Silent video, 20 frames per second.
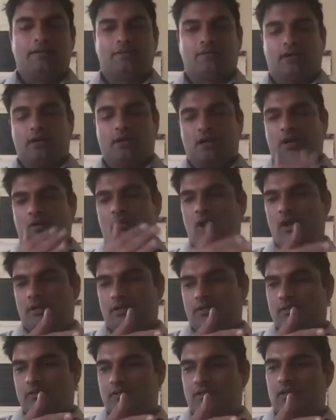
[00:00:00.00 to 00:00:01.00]
so I'll, I'll walk
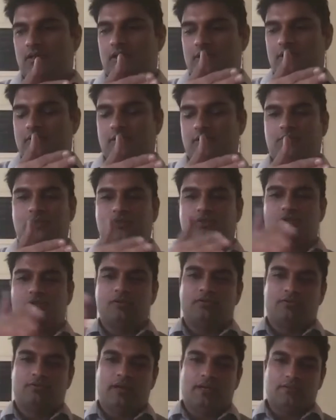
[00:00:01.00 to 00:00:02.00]
this. In, it's almost two
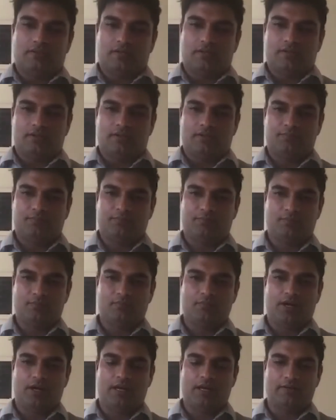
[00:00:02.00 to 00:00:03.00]
phases,
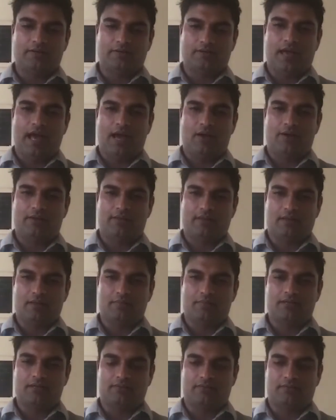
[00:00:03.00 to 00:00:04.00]
right? As to how I think
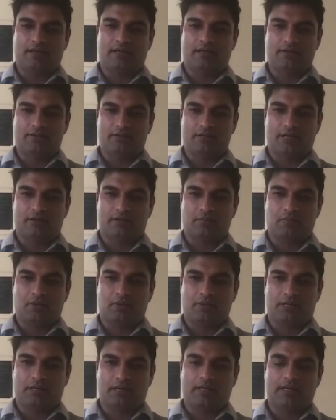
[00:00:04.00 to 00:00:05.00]
about defining your target
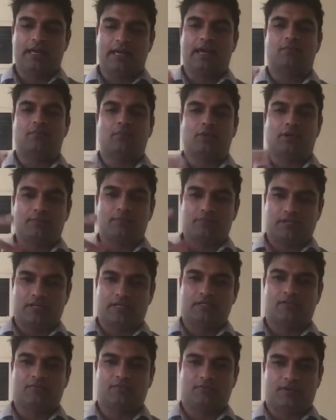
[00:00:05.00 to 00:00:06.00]
market. And again, when I'm
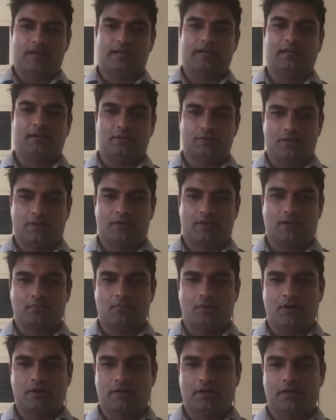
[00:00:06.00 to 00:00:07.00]
saying defining your target
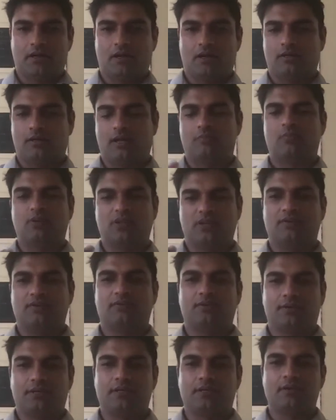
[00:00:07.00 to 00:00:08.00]
market, Collin, I'm really
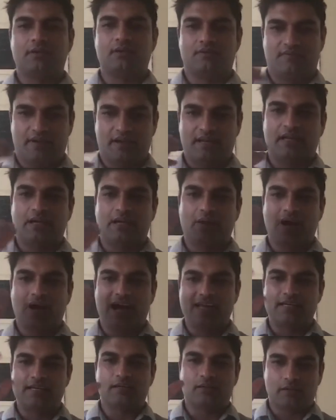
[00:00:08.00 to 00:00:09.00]
referring to defining your
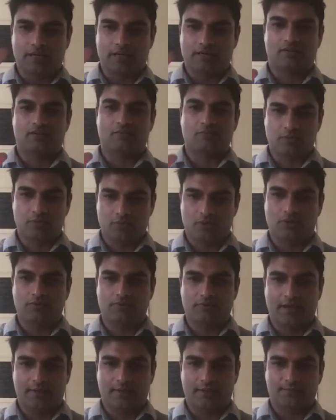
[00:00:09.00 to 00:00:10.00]
ideal customer
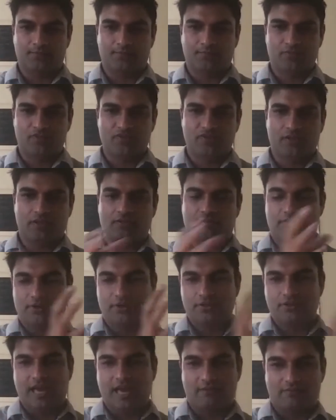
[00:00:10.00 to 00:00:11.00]
profile. So the
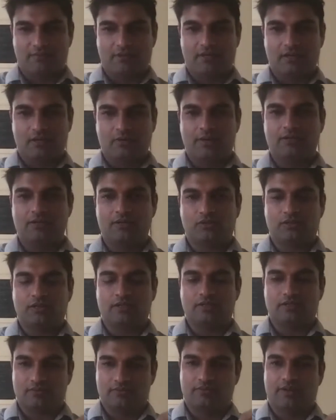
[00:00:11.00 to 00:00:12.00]
first half of the equation
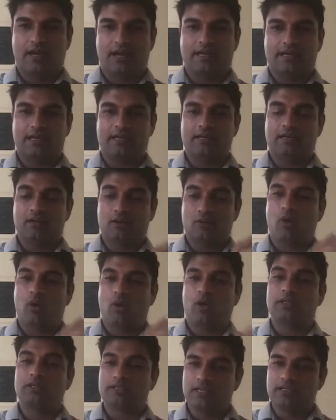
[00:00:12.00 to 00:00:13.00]
is defining it in a
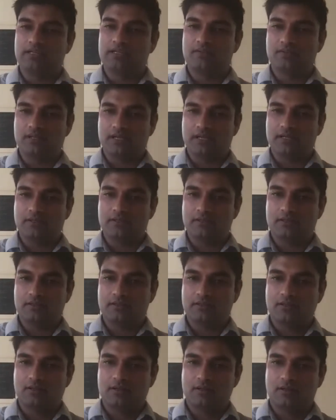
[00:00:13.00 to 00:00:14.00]
qualitative sense.
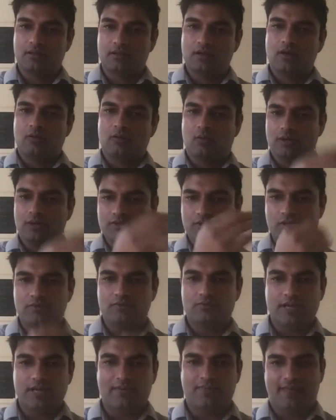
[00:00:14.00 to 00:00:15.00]
Okay. Once you've
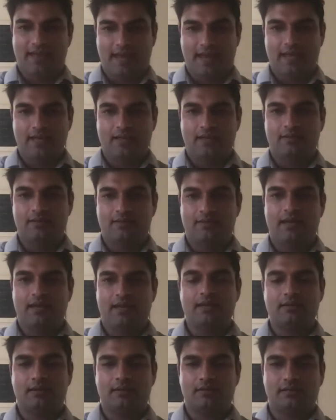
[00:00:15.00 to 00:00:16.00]
done that,
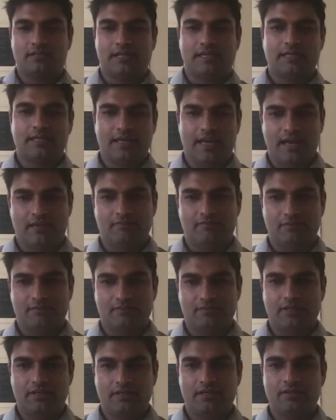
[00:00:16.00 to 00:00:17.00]
then the second half of
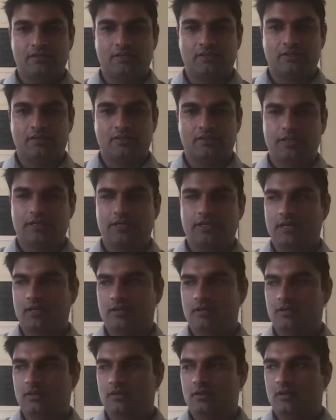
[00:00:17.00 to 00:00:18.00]
it is
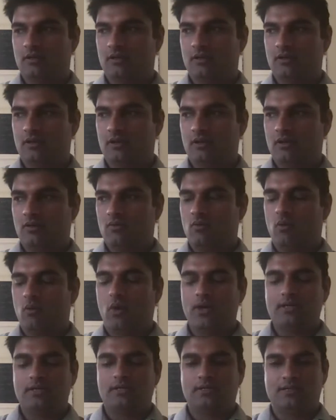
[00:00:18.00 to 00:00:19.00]
really
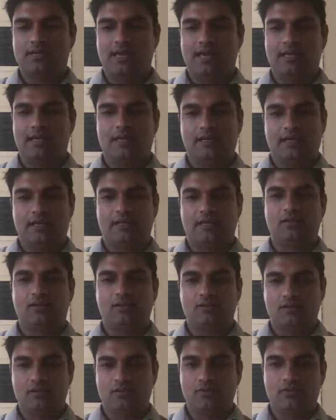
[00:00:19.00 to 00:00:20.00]
what data can you
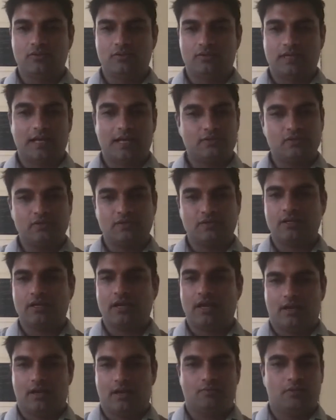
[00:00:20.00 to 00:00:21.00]
use, not just
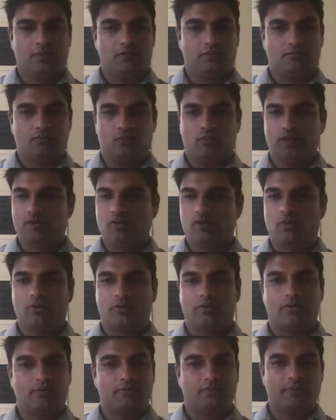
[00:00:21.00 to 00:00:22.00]
today, but one
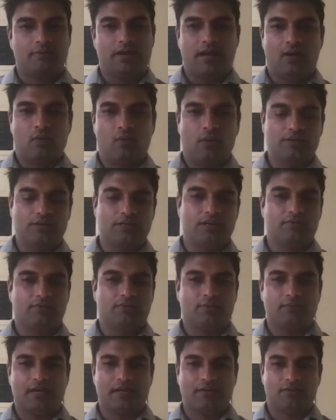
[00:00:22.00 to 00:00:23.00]
quarter from now, one year
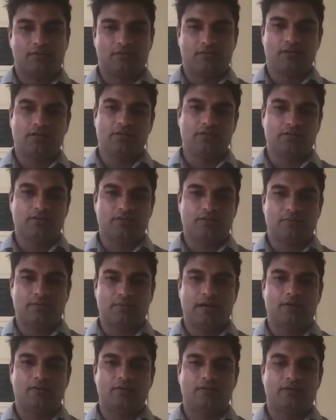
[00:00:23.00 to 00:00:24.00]
from now, two years from
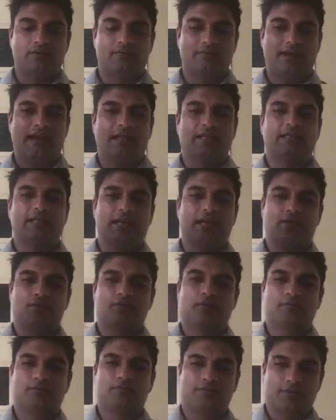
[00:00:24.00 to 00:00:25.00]
now, to validate or
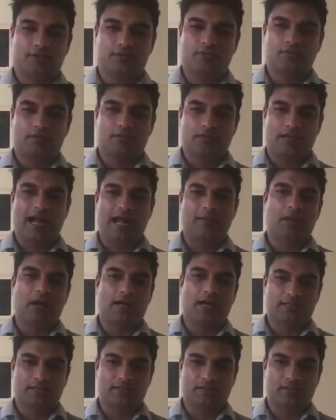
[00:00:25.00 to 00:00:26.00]
refute the
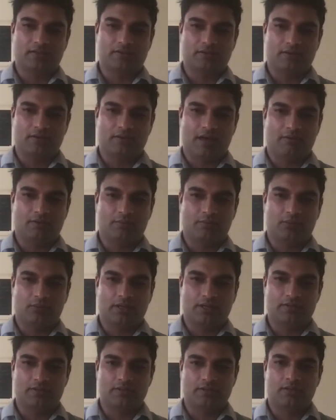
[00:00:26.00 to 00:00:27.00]
hypothesis you have in
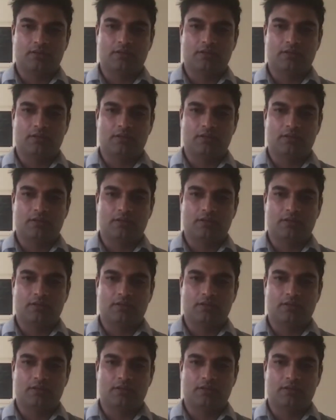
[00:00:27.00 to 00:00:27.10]
place.